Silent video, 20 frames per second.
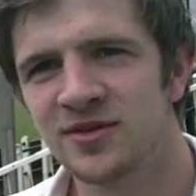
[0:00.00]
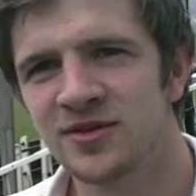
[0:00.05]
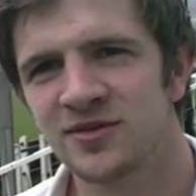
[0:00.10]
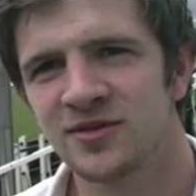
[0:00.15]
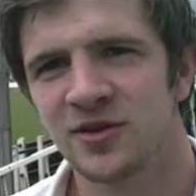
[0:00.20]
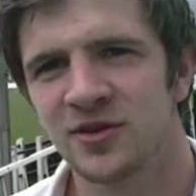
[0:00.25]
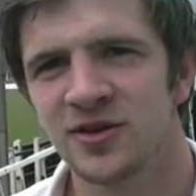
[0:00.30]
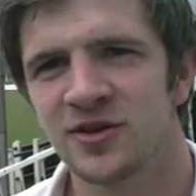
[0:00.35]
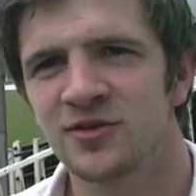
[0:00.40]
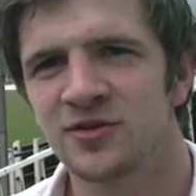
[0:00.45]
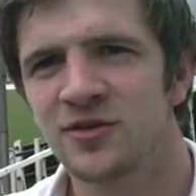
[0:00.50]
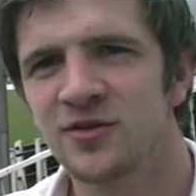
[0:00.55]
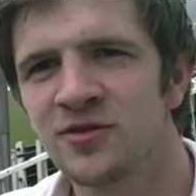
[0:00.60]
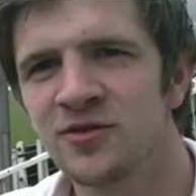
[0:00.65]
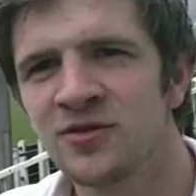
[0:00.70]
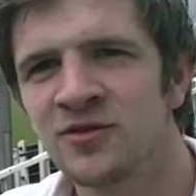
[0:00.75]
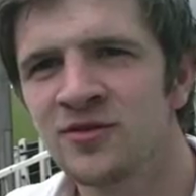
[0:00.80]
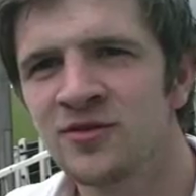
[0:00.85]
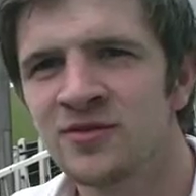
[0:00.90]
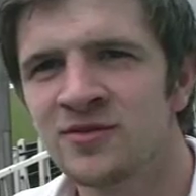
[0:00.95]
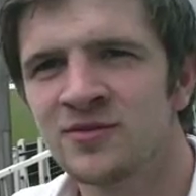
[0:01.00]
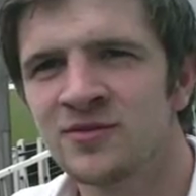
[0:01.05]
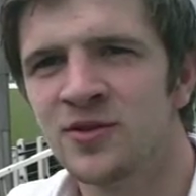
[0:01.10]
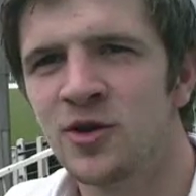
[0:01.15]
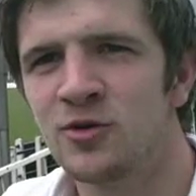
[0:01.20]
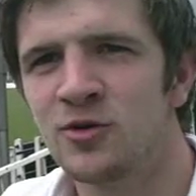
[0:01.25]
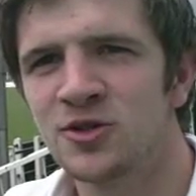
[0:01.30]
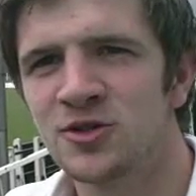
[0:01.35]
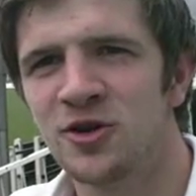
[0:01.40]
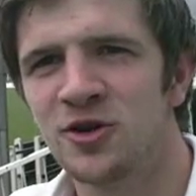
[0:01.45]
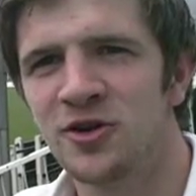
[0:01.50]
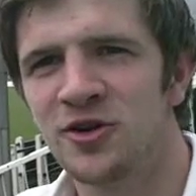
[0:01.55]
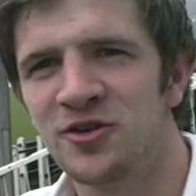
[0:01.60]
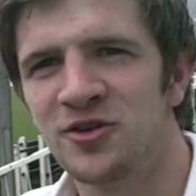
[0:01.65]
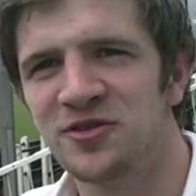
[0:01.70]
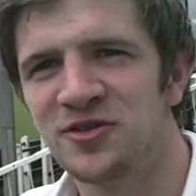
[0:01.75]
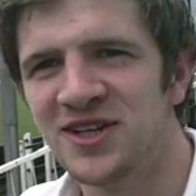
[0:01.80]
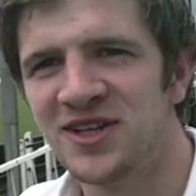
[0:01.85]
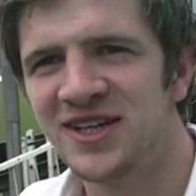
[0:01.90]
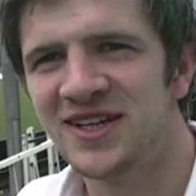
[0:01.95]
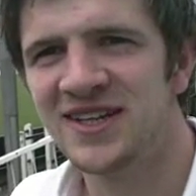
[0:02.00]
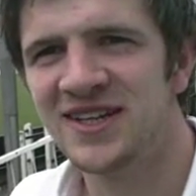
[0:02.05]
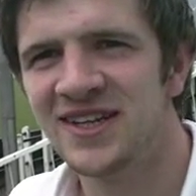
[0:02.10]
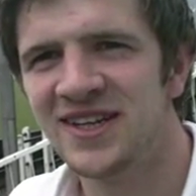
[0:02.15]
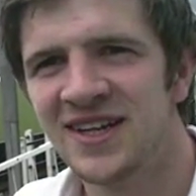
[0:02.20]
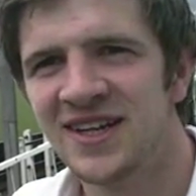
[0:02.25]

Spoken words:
I don't even know what's gone on, really.